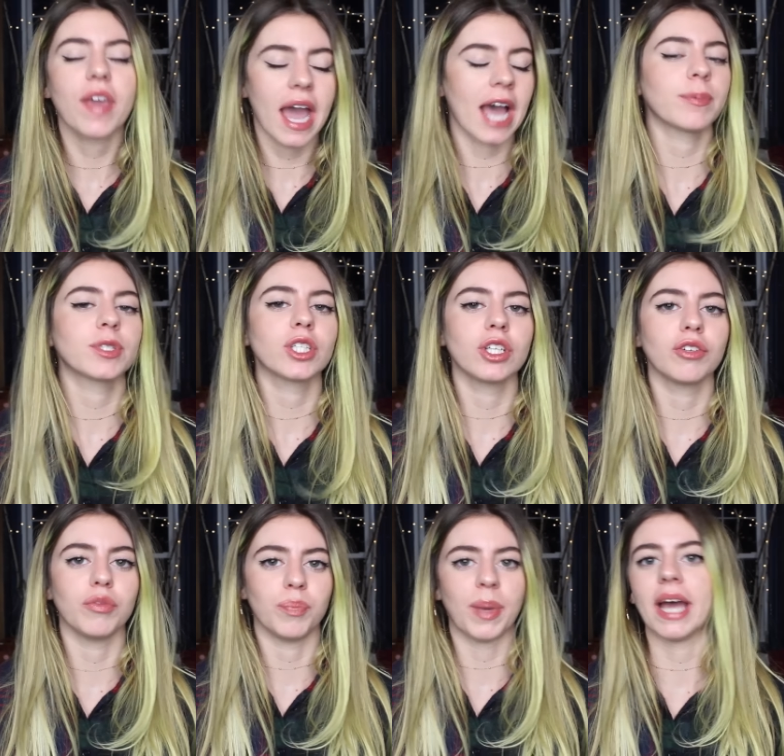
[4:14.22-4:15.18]
the
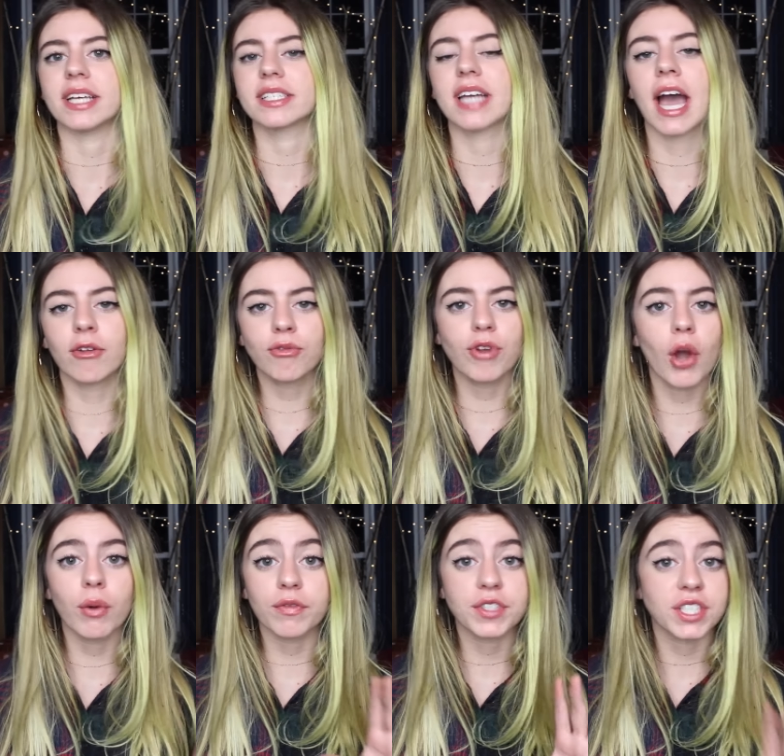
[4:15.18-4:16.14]
absolute best. I don't
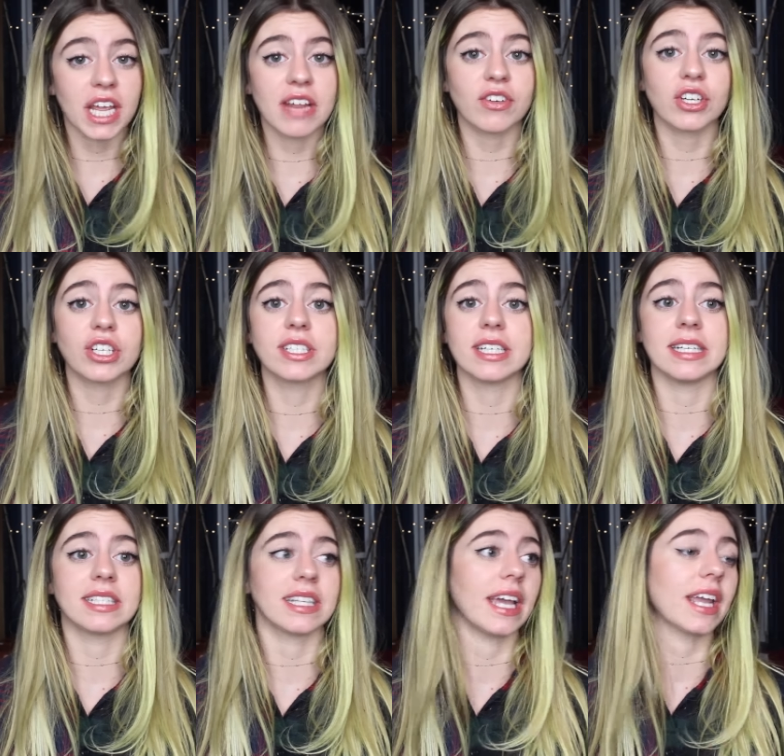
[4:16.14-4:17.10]
know if Savers
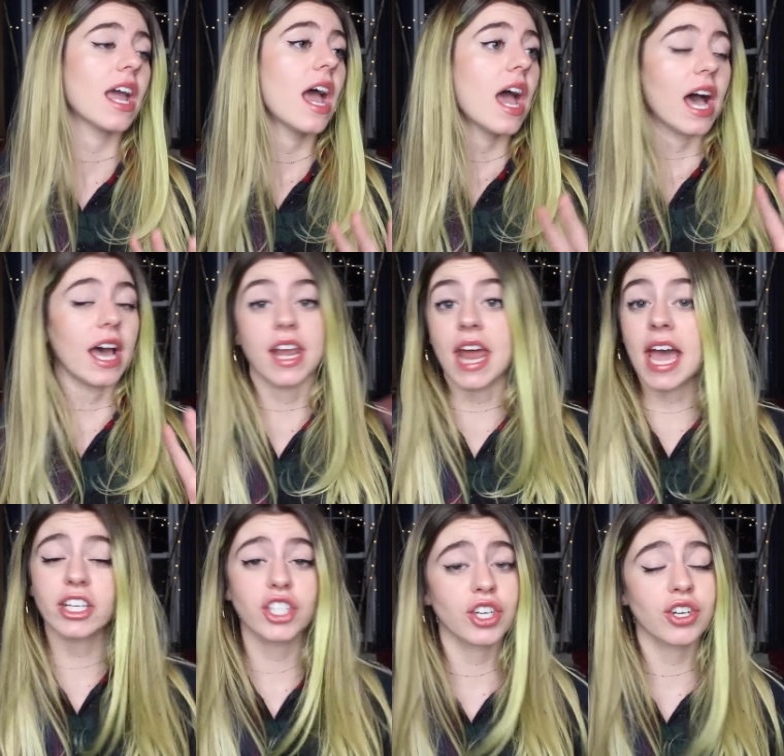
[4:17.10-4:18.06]
is like a
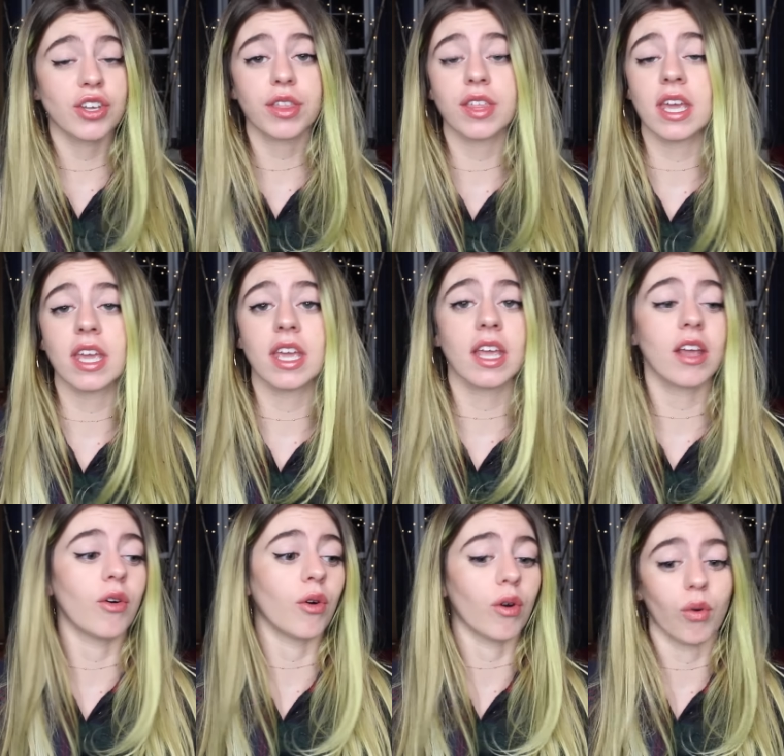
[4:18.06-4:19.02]
national
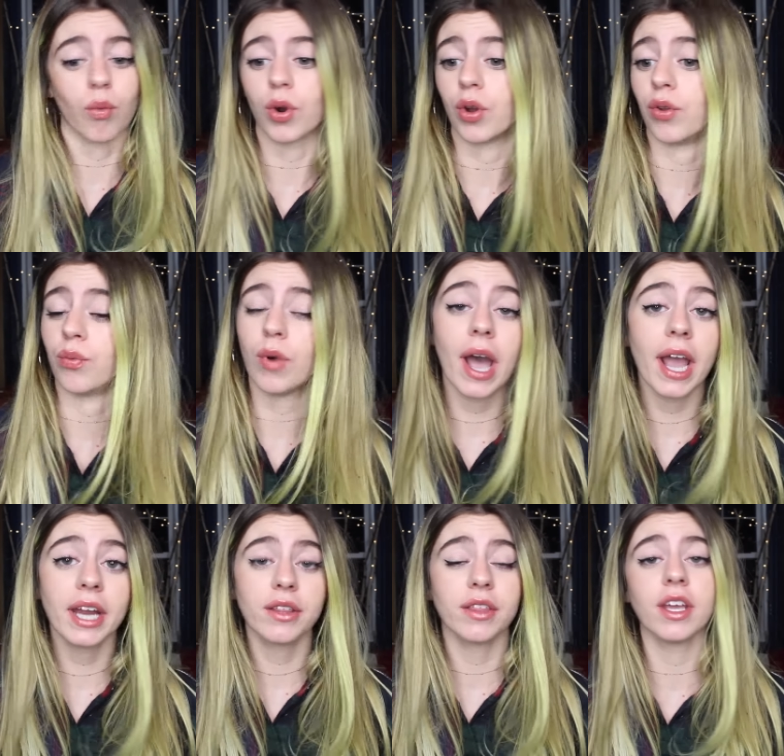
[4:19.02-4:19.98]
thing or a
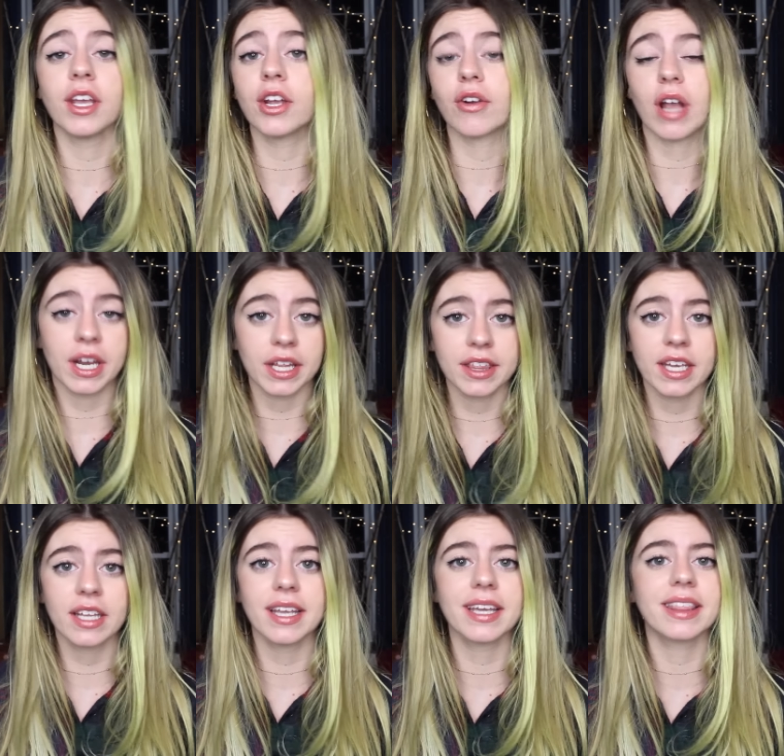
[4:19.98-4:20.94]
worldwide thing or
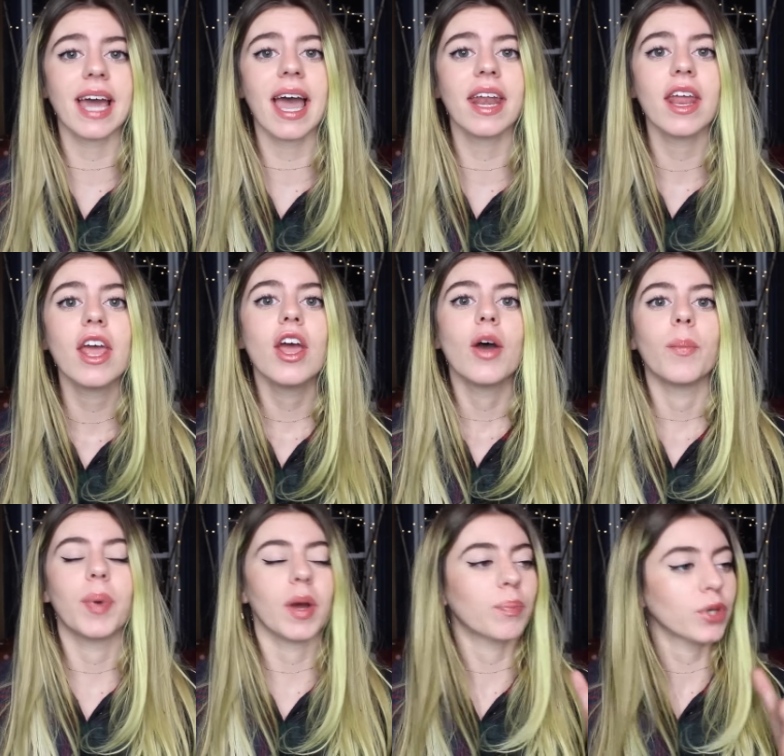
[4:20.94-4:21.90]
anything like that,
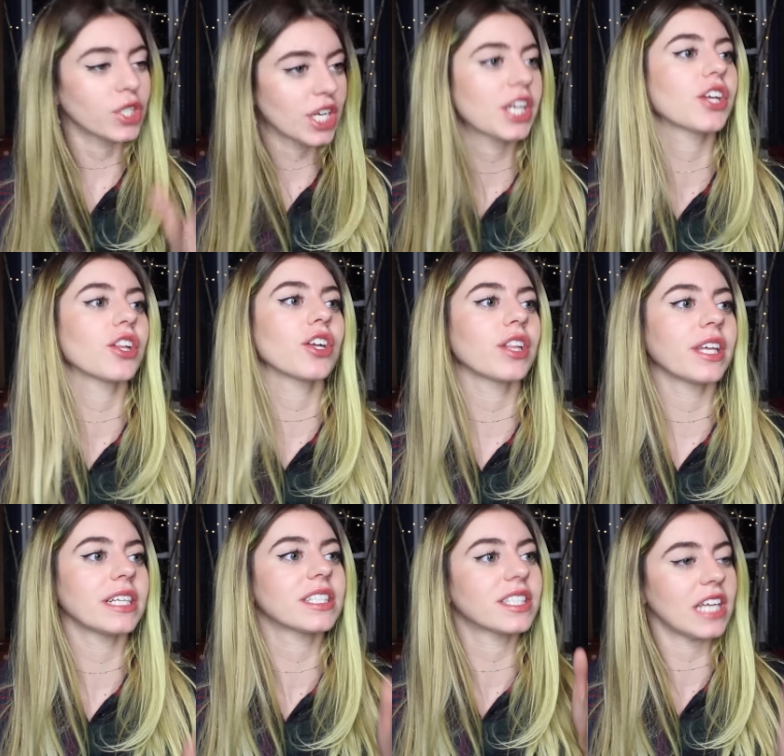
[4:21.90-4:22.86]
but
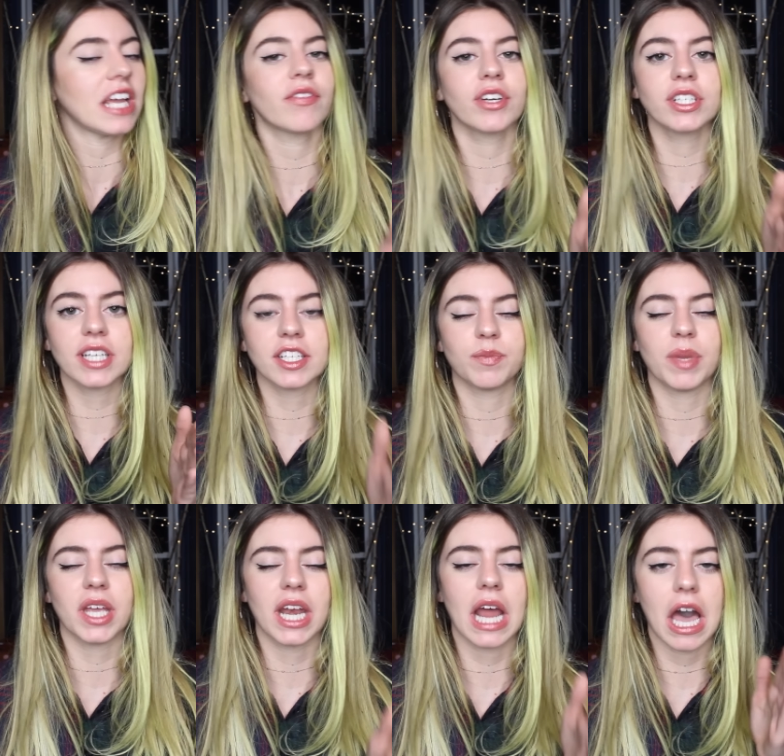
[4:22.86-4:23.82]
particularly Savers has
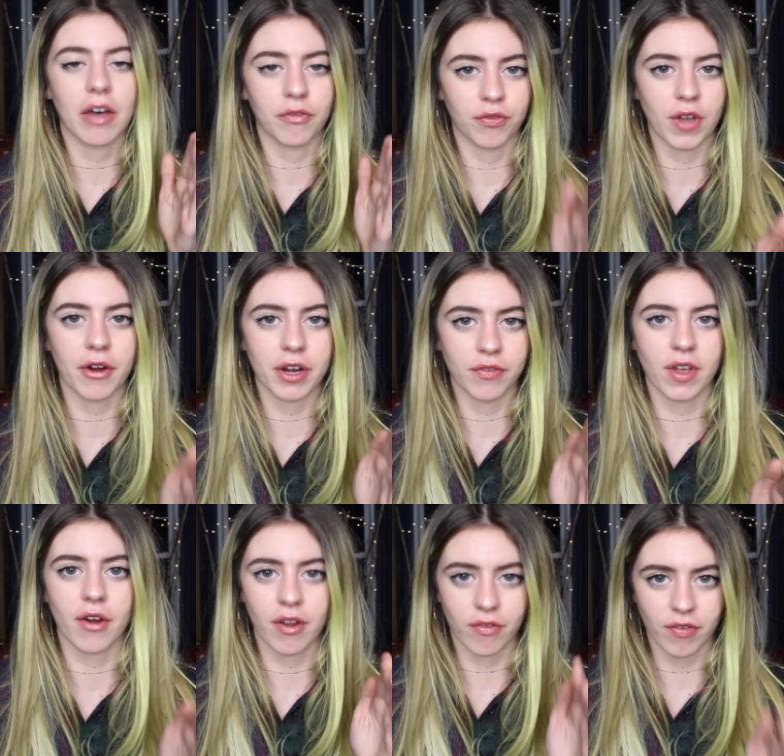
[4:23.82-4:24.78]
been a very,
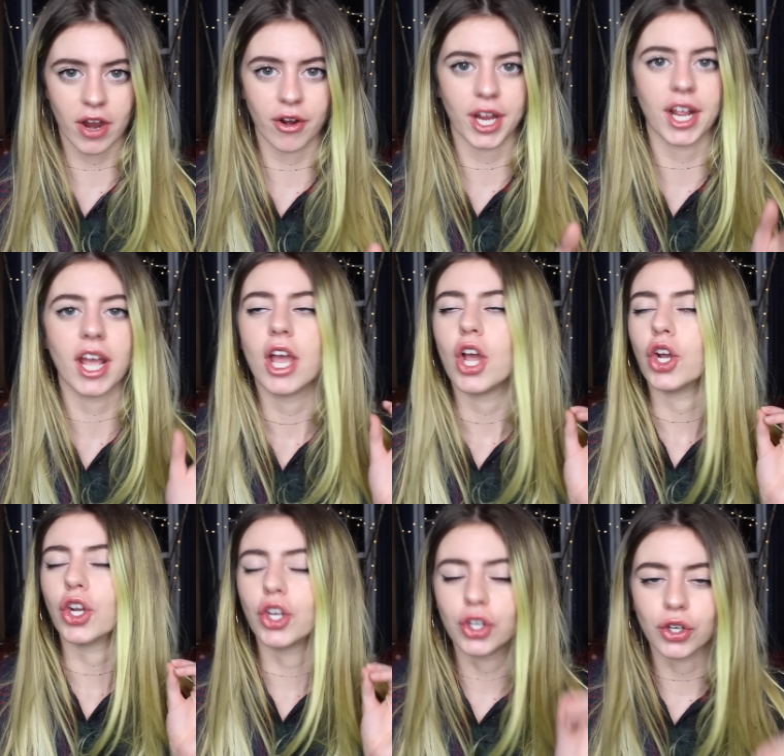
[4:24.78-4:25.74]
very, very
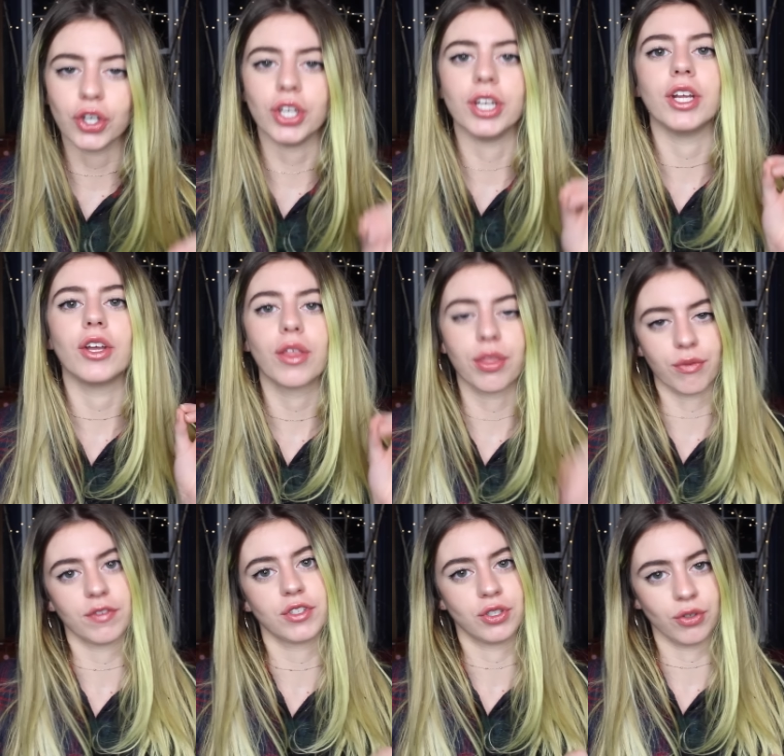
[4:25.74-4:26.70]
good
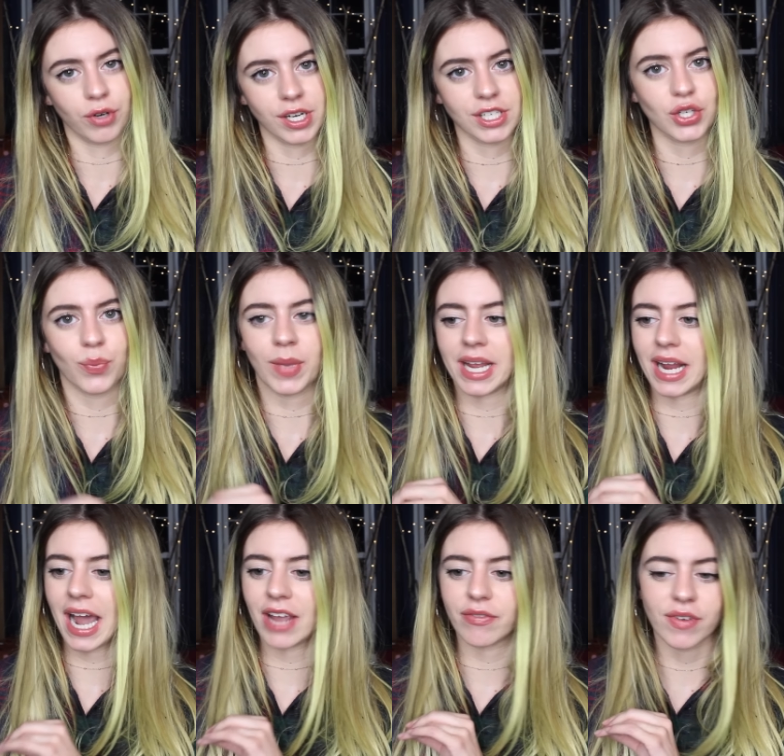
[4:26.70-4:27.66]
thrift store to
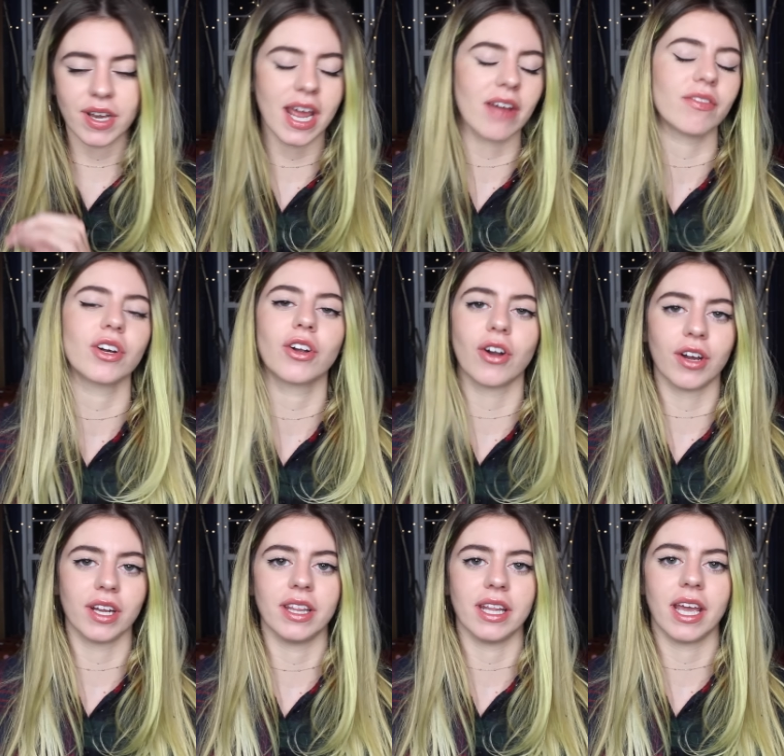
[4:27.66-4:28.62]
me. I've never
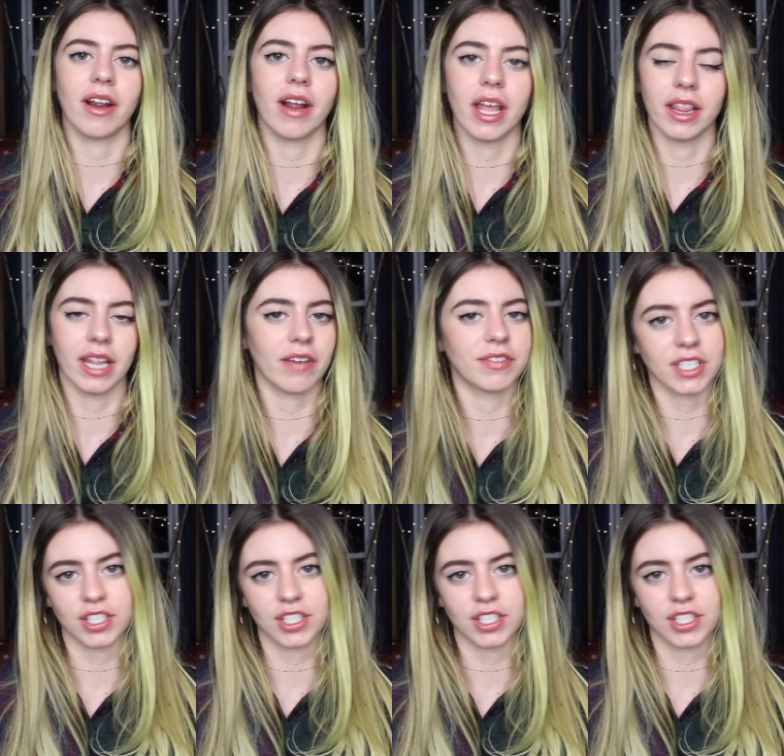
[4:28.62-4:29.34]
gone in there and left